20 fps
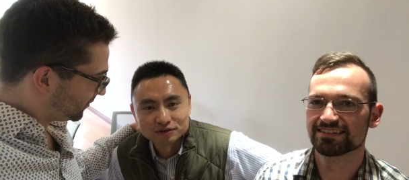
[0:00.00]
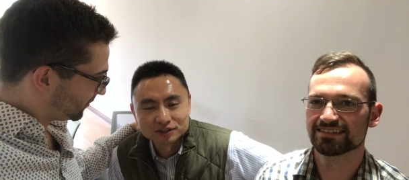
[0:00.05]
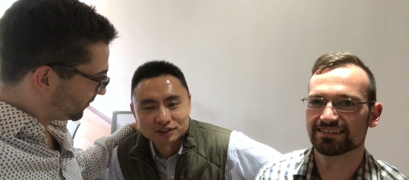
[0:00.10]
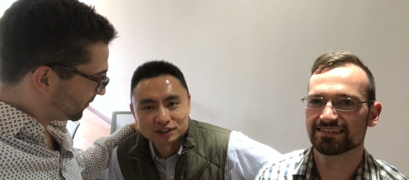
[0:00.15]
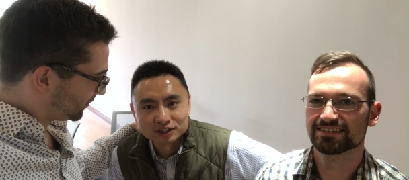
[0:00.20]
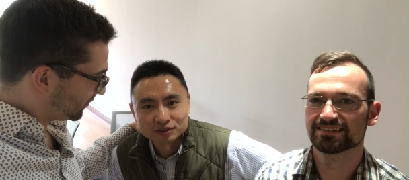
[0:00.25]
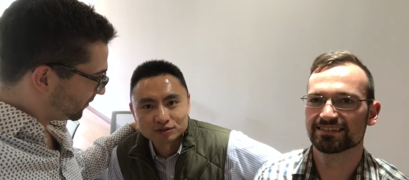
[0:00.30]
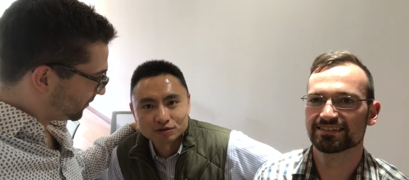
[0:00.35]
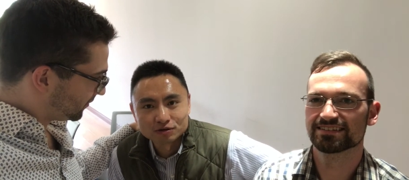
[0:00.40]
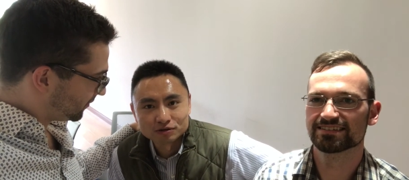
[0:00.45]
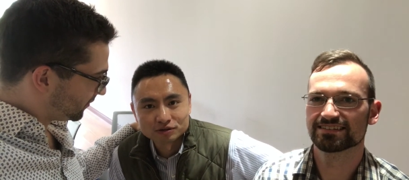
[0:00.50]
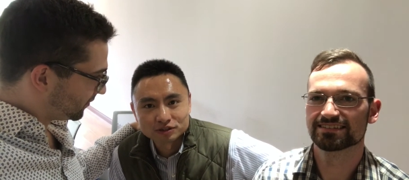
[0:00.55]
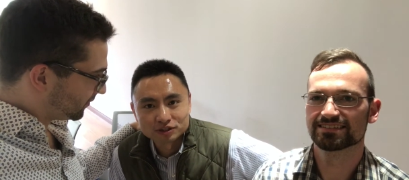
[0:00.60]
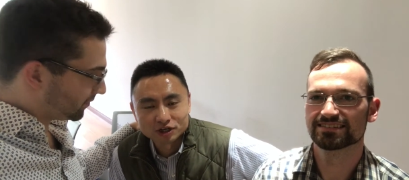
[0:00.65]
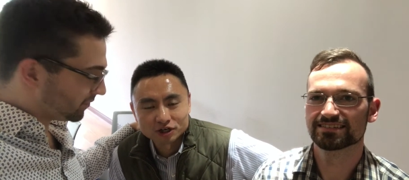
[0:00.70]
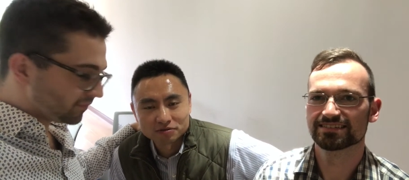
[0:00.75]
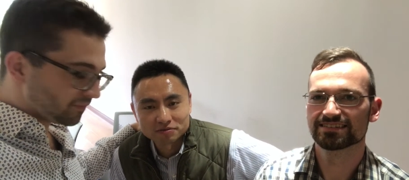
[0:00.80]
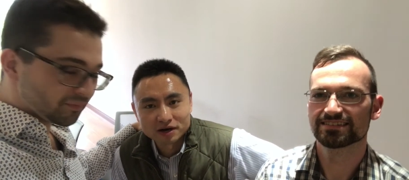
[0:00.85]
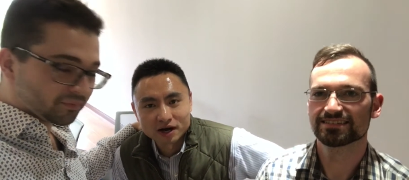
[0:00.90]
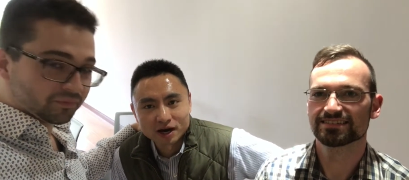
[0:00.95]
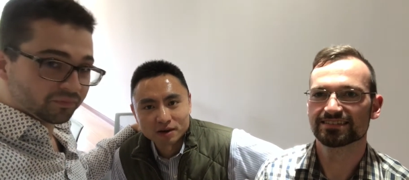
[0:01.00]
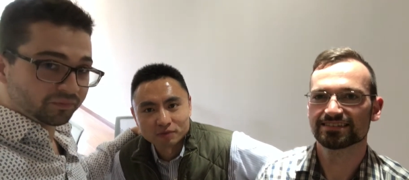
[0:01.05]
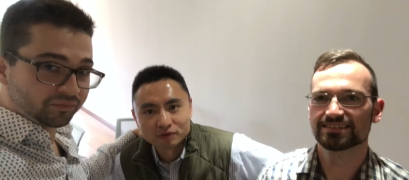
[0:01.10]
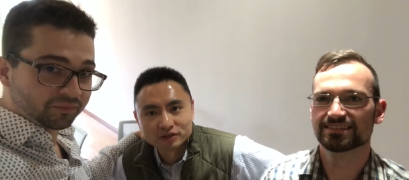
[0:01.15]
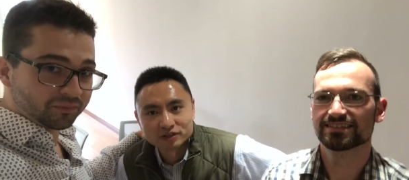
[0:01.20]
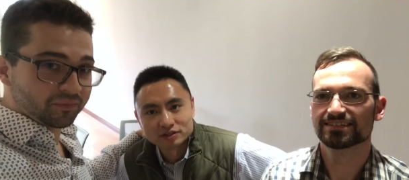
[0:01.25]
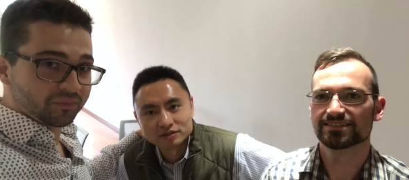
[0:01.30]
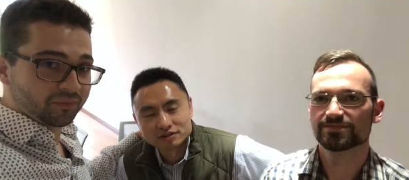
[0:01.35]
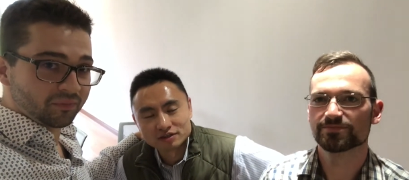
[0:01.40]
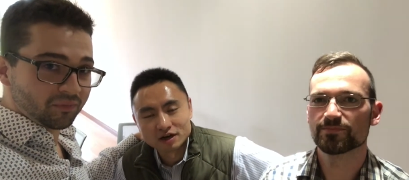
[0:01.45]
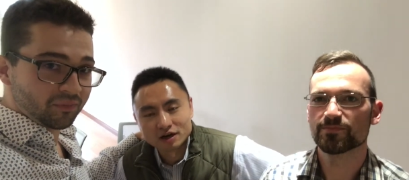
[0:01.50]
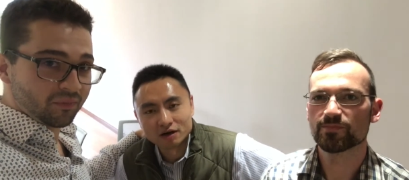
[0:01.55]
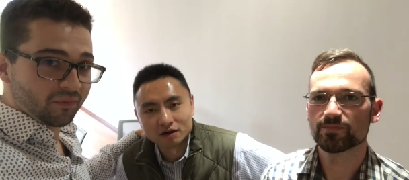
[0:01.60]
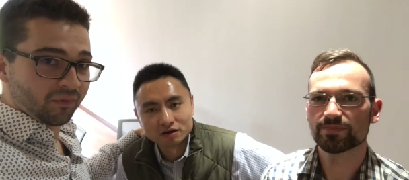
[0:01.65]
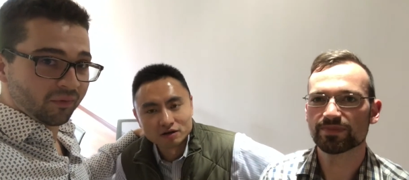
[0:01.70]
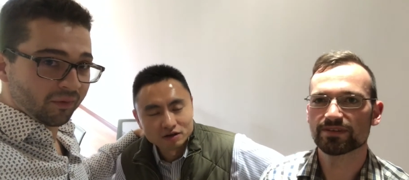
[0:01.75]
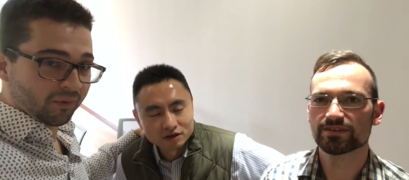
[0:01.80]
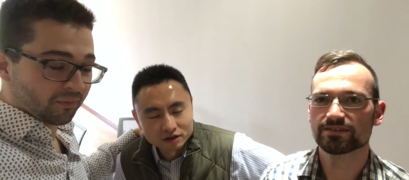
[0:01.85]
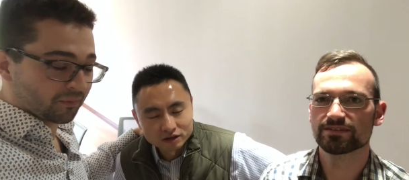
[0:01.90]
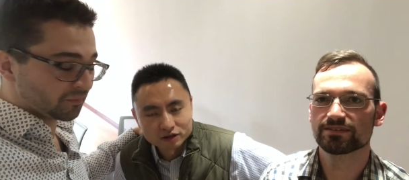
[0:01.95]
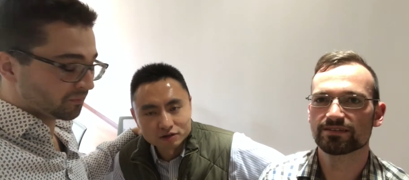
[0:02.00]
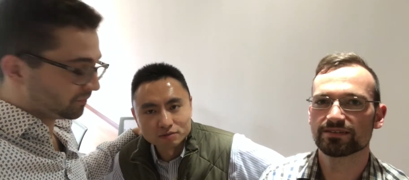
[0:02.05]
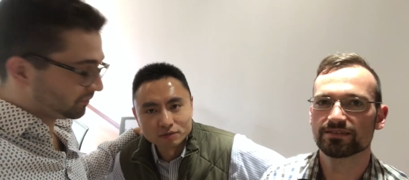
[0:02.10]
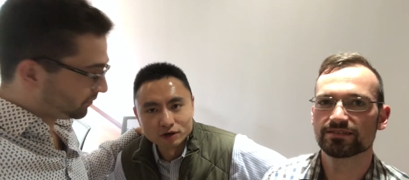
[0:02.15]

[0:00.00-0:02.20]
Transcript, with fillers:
Speaker 1: the Jingrong Startup Hub, which is uh, the